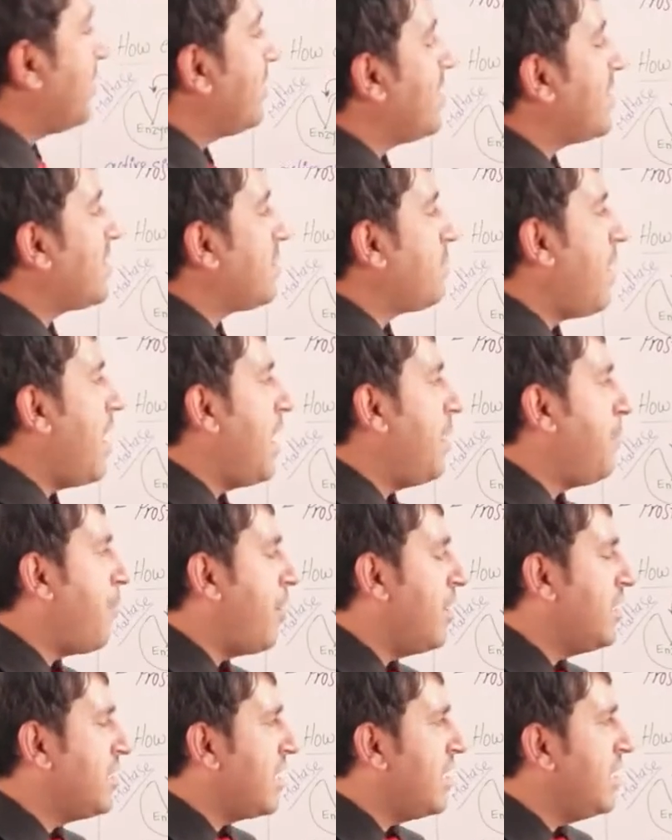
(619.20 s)
the small
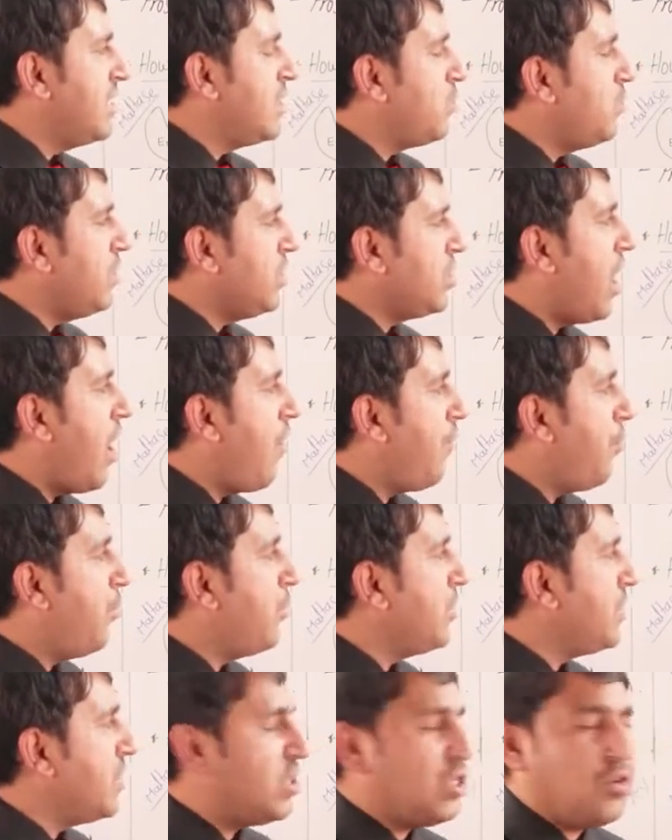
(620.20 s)
particles which have
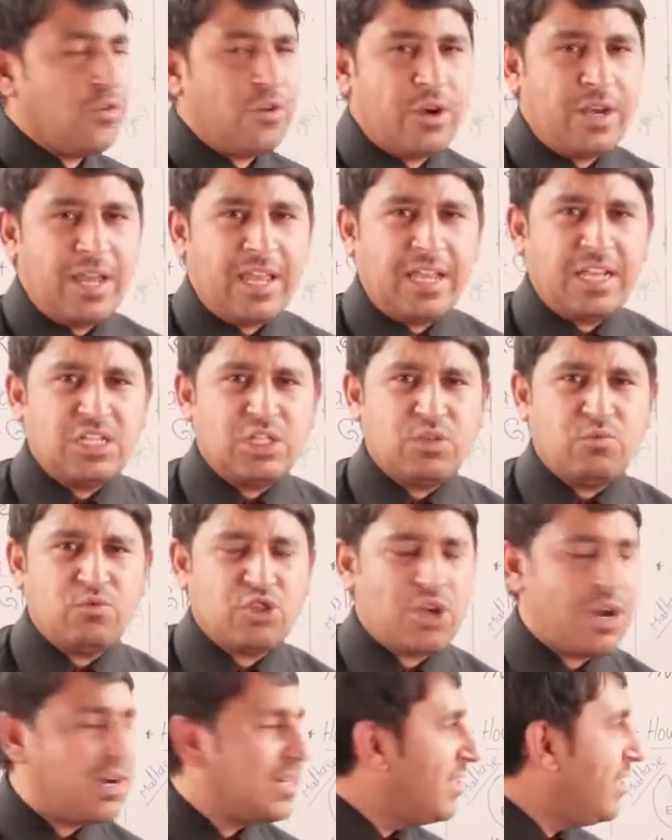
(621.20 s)
positive or negative
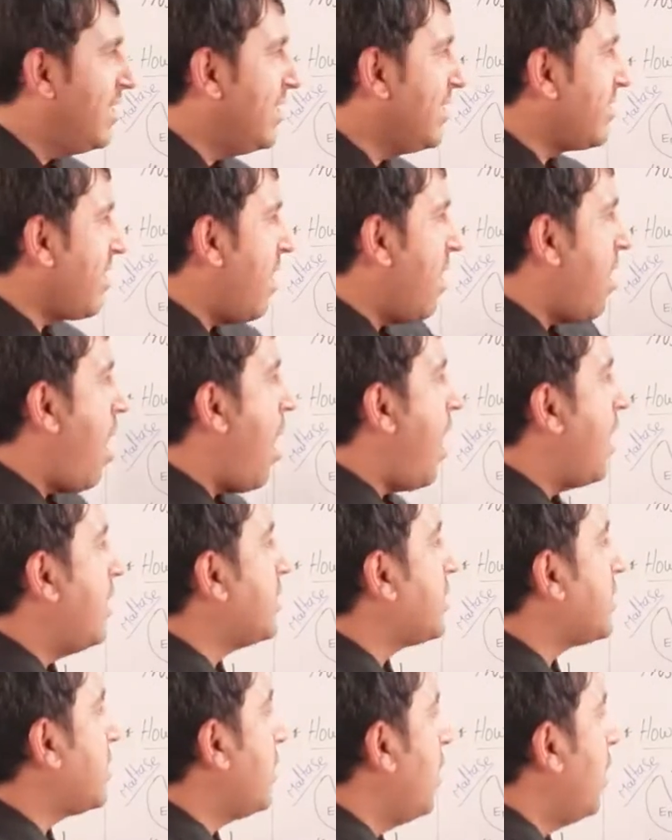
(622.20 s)
charge. These are
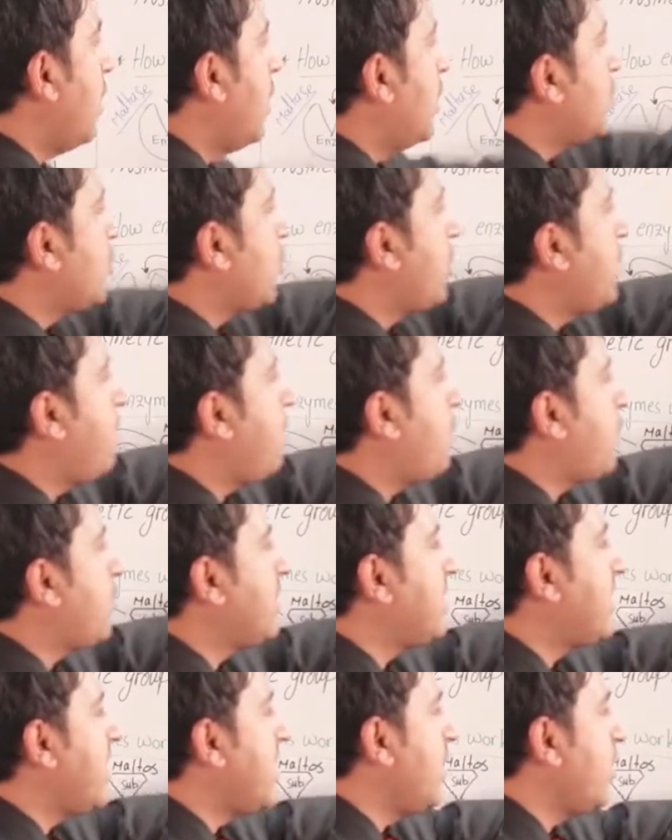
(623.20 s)
ions. So the
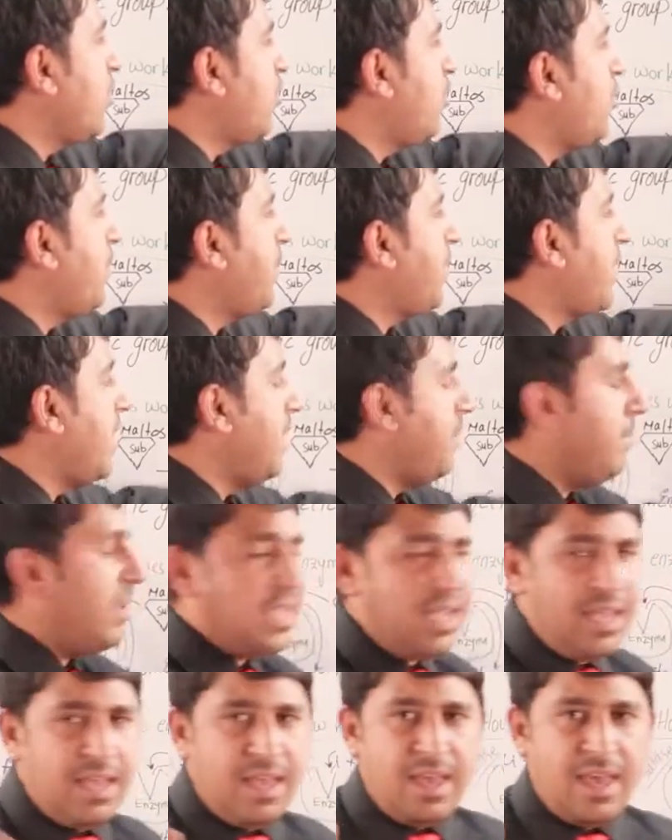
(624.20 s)
prosthetic group can
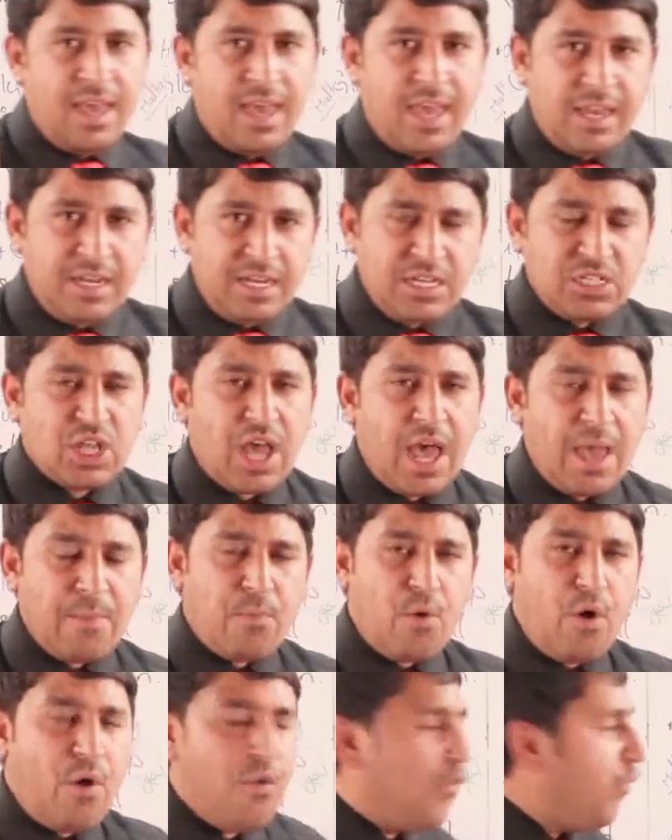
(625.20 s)
be any
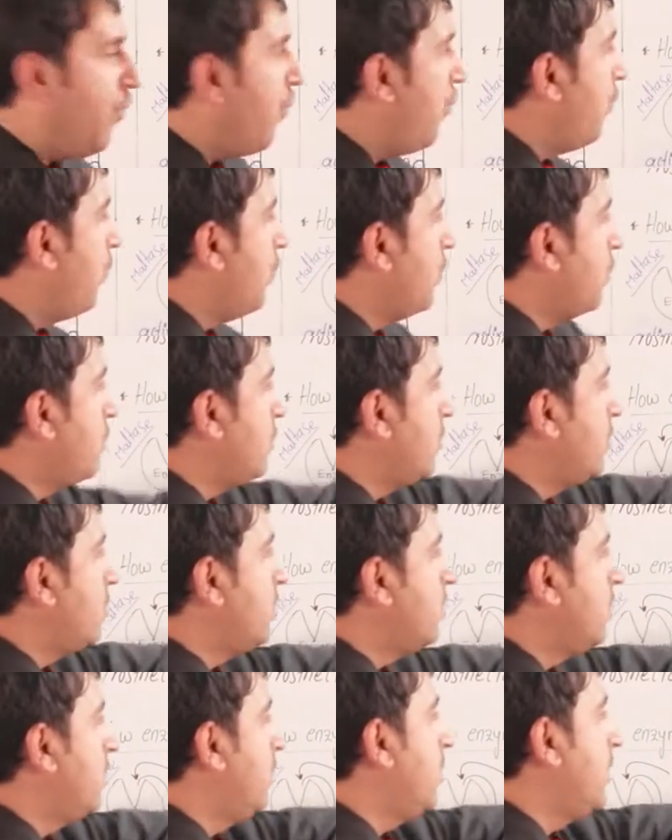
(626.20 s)
type of
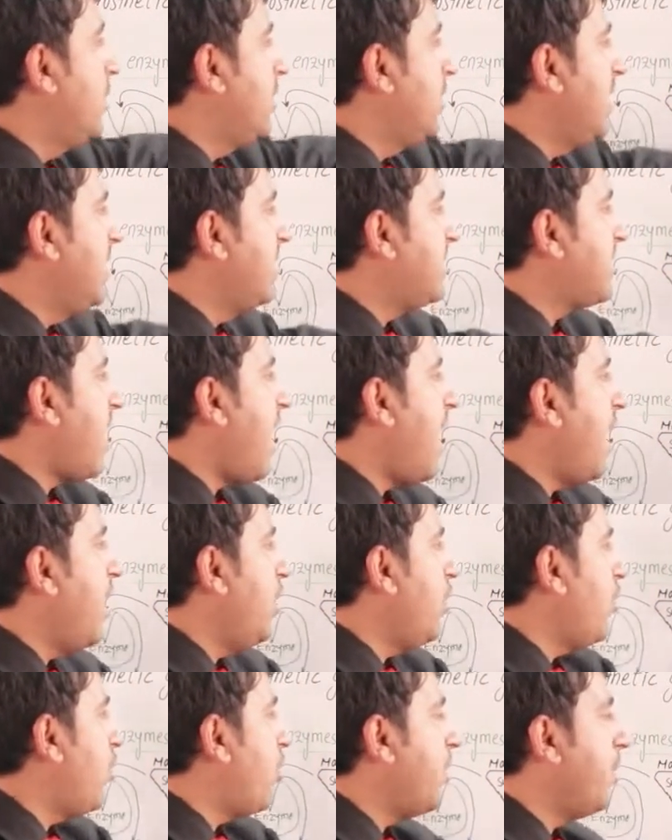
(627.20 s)
this
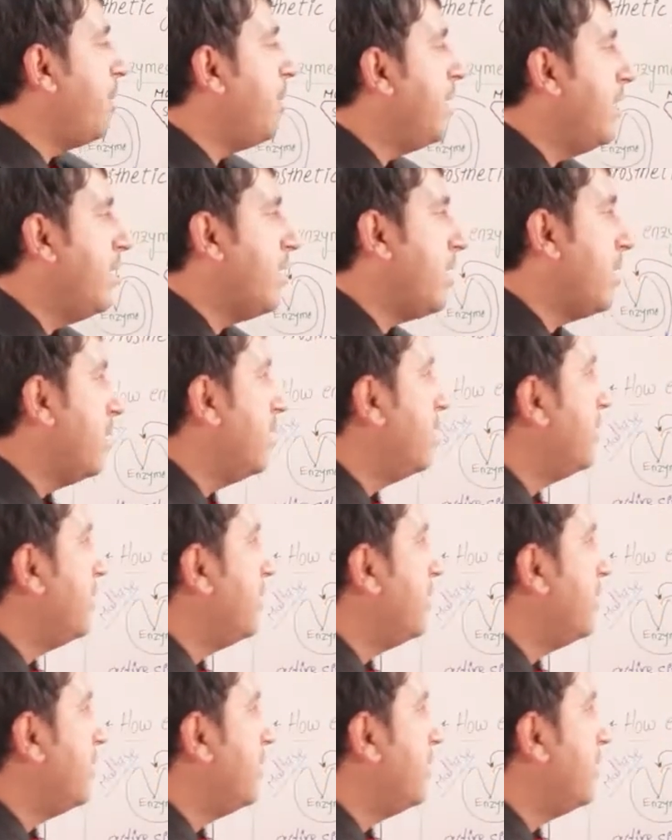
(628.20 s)
ion or mineral.